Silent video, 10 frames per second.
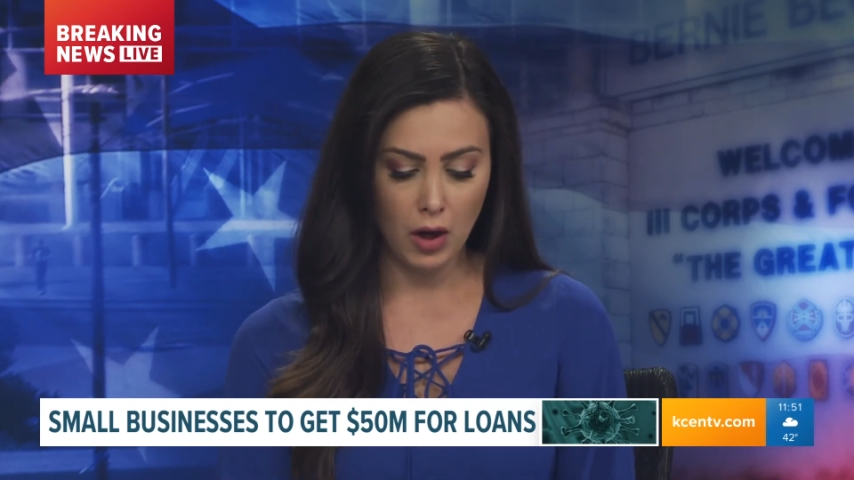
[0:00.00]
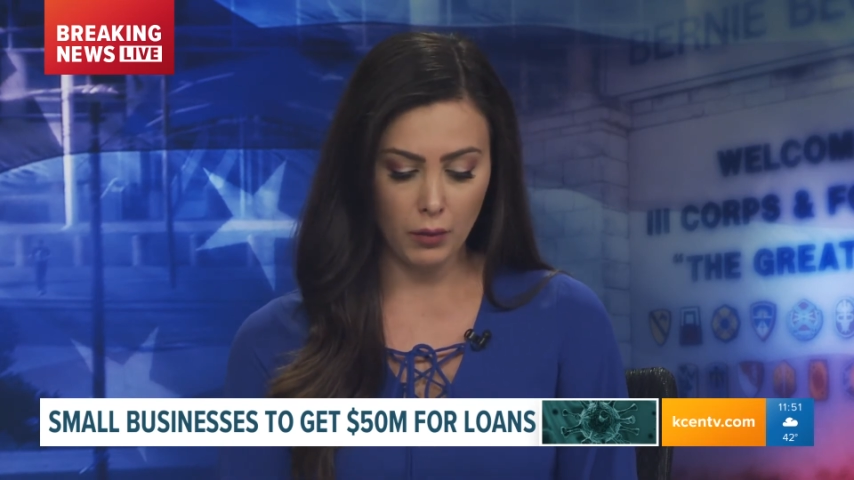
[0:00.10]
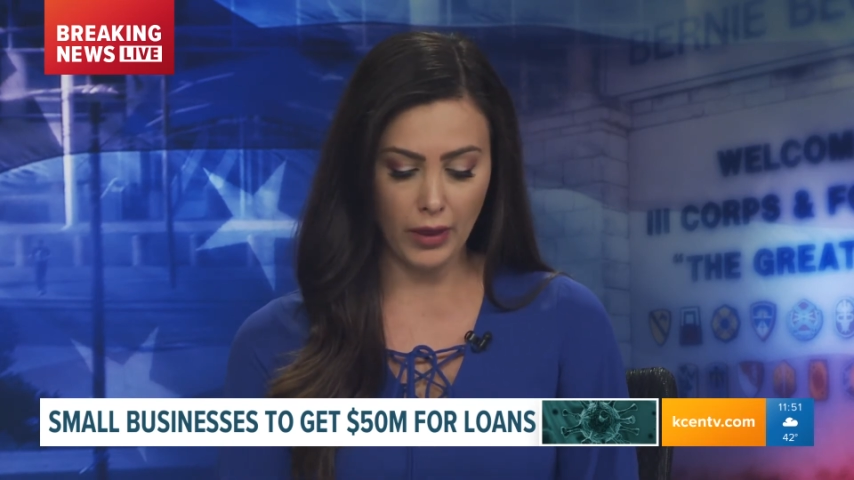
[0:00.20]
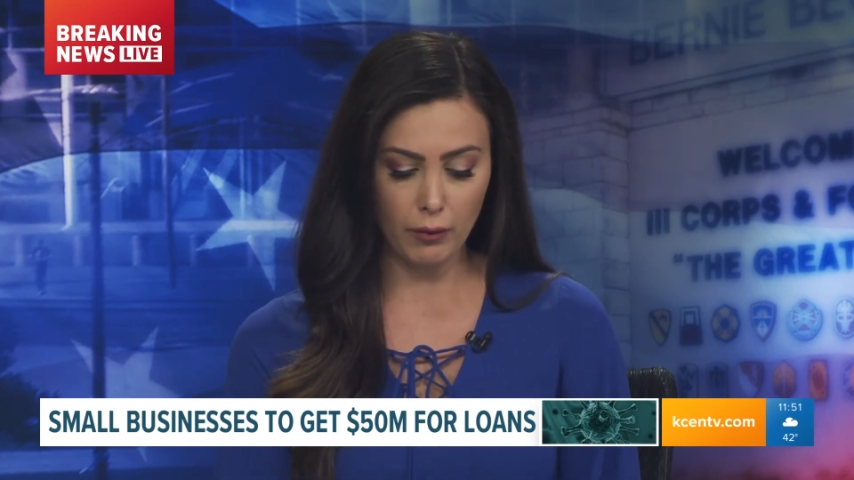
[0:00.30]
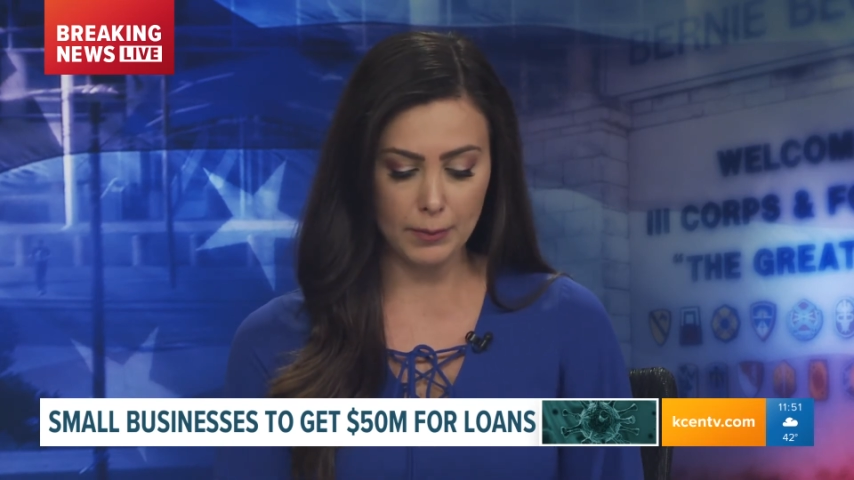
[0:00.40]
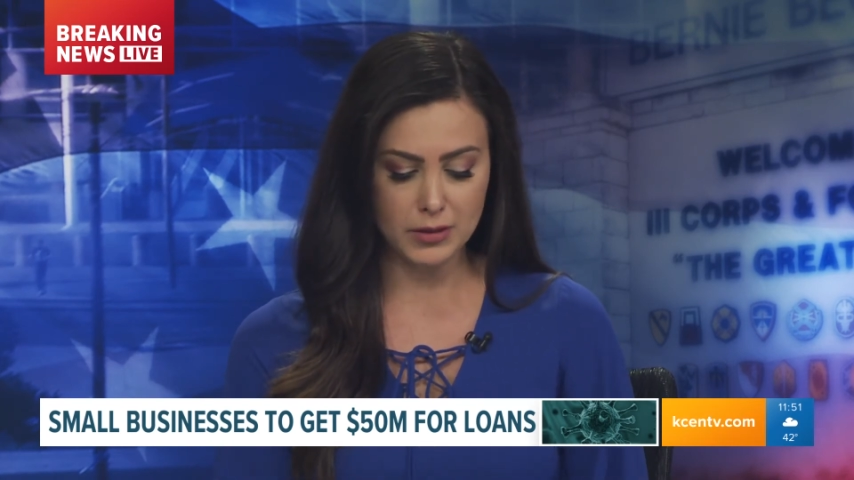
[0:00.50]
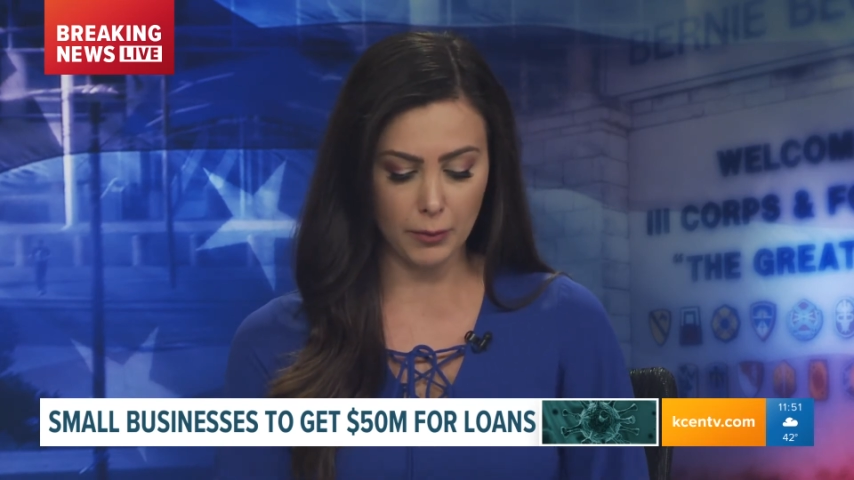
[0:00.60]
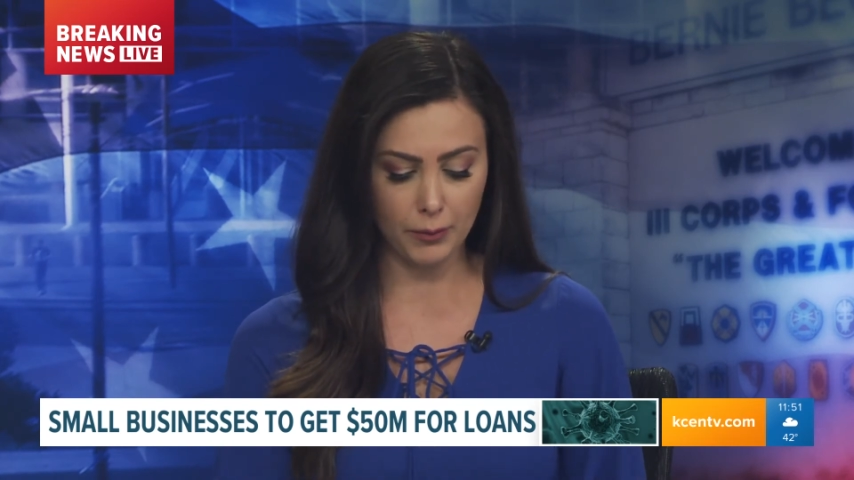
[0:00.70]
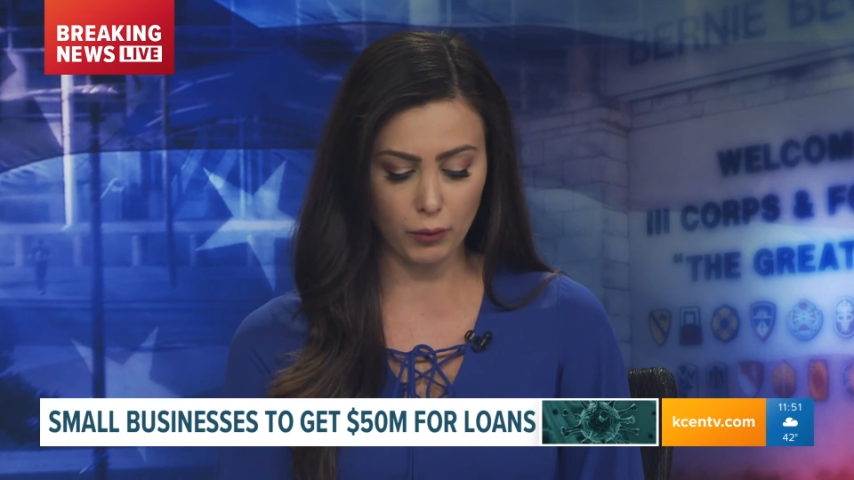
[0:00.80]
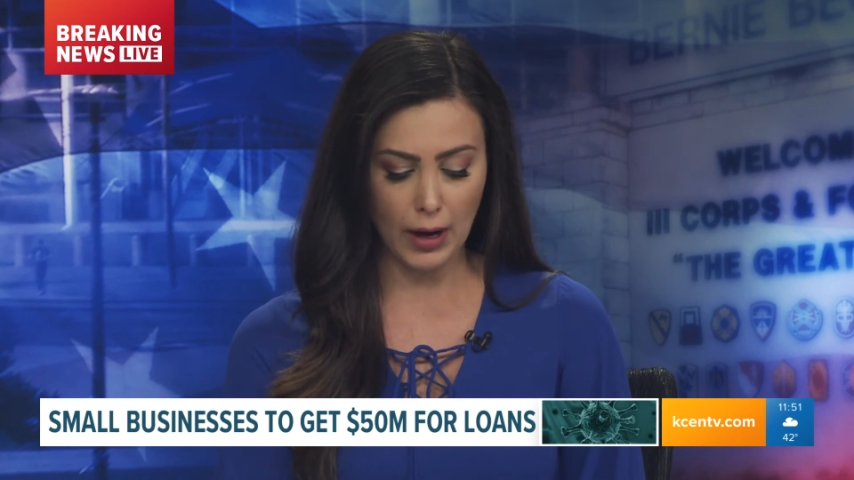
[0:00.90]
Well, that
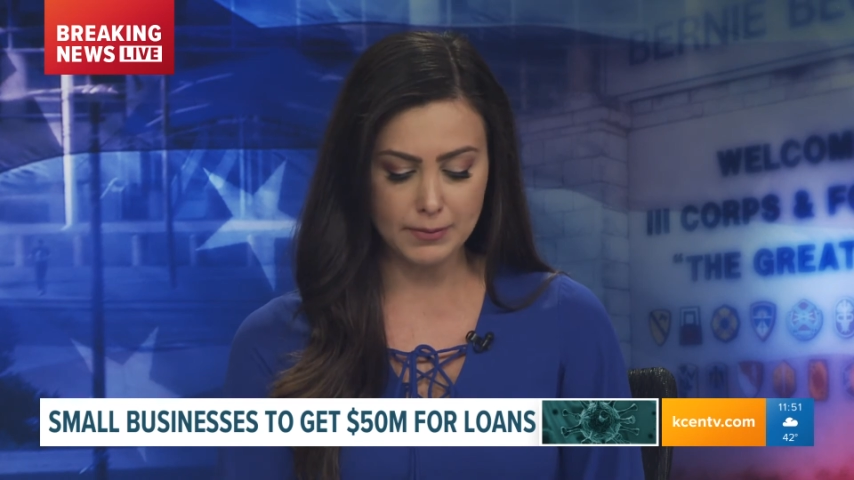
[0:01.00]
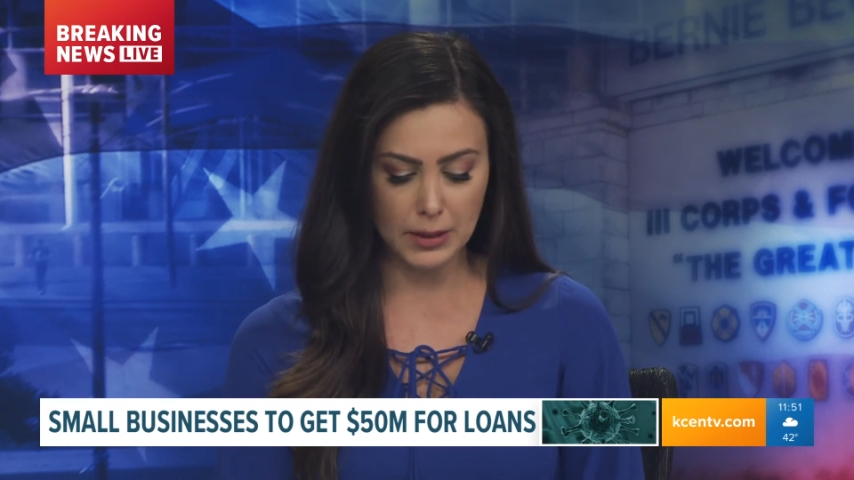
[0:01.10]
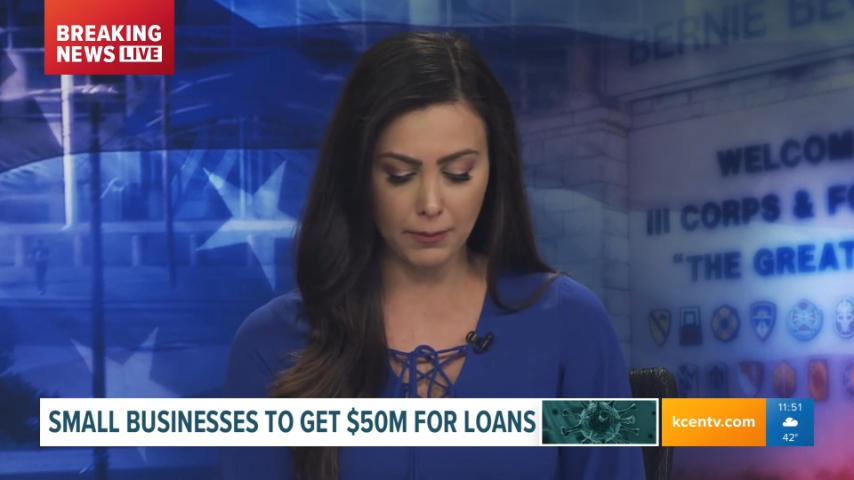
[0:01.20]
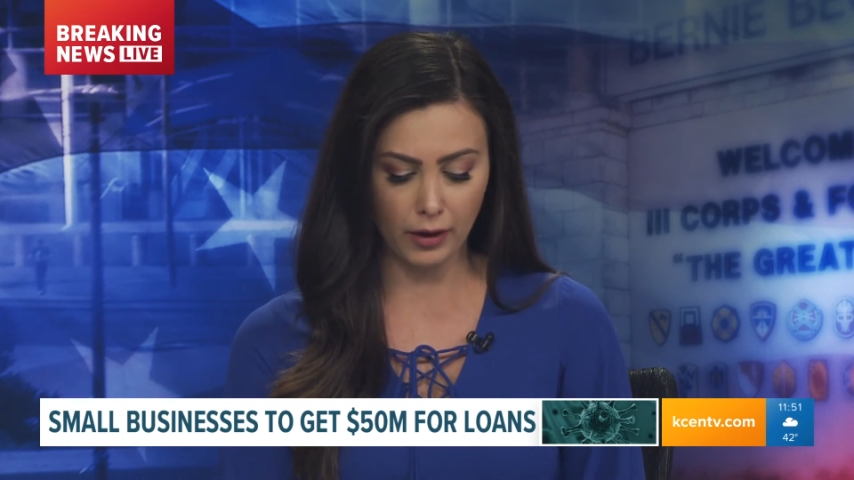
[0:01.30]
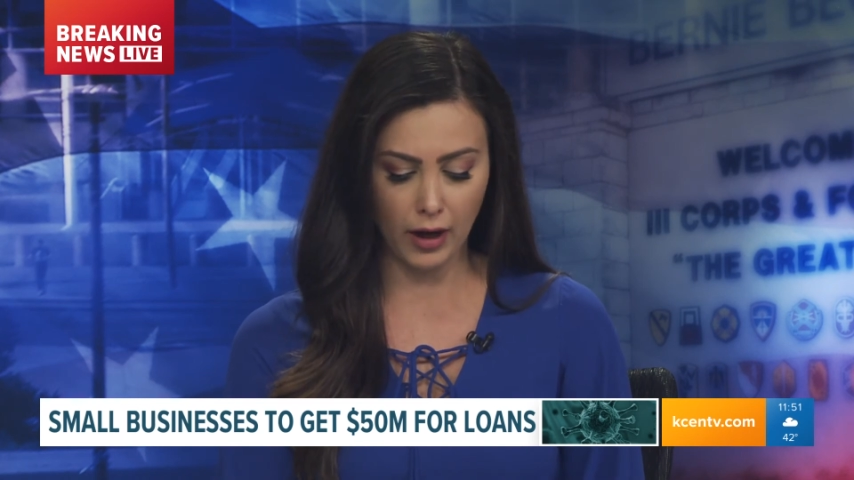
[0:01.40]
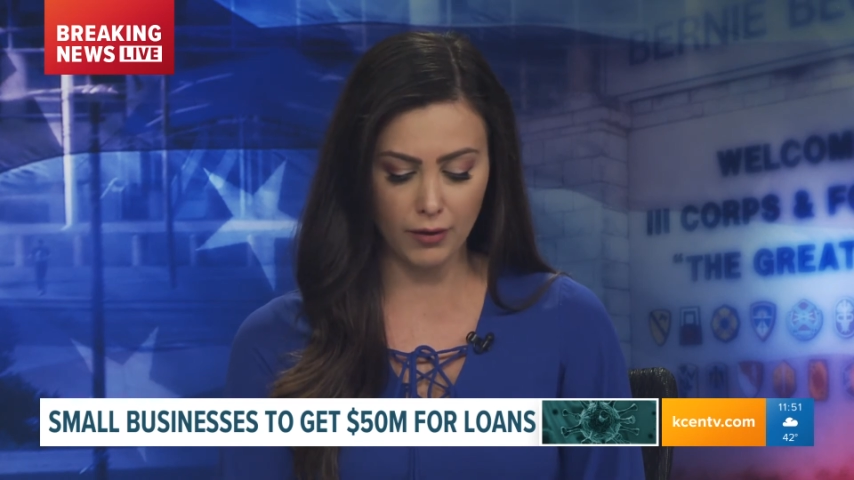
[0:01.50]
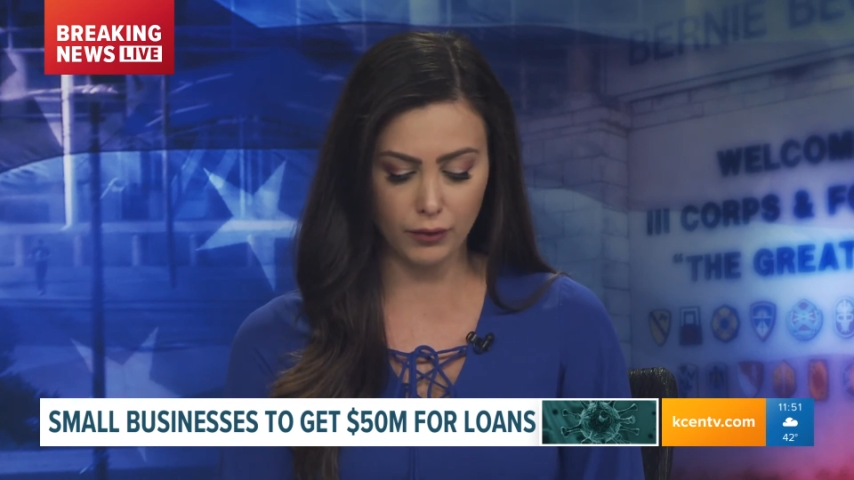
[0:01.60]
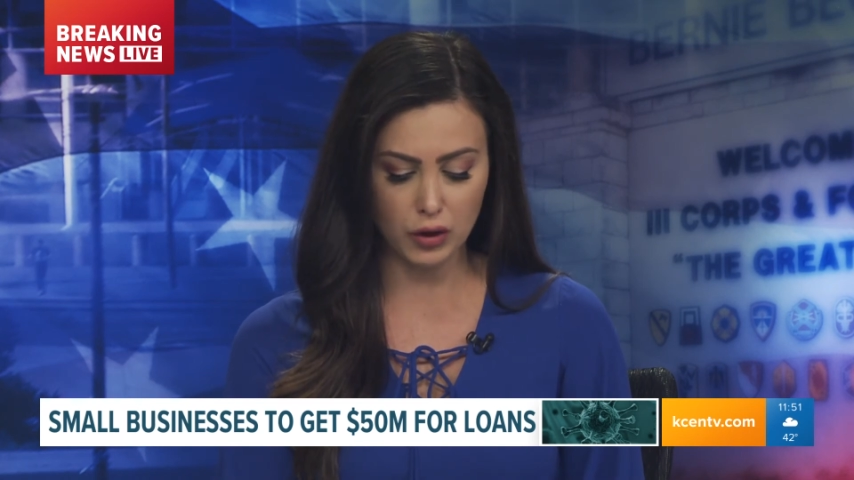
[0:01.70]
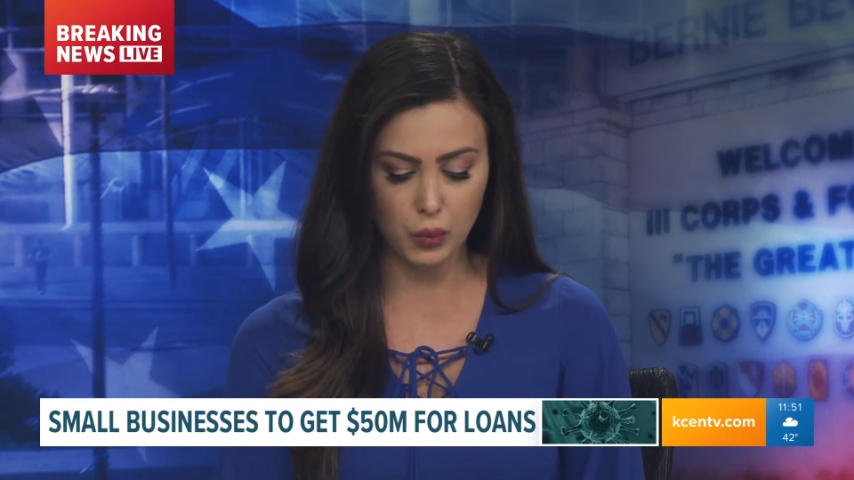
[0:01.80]
wraps up our coverage.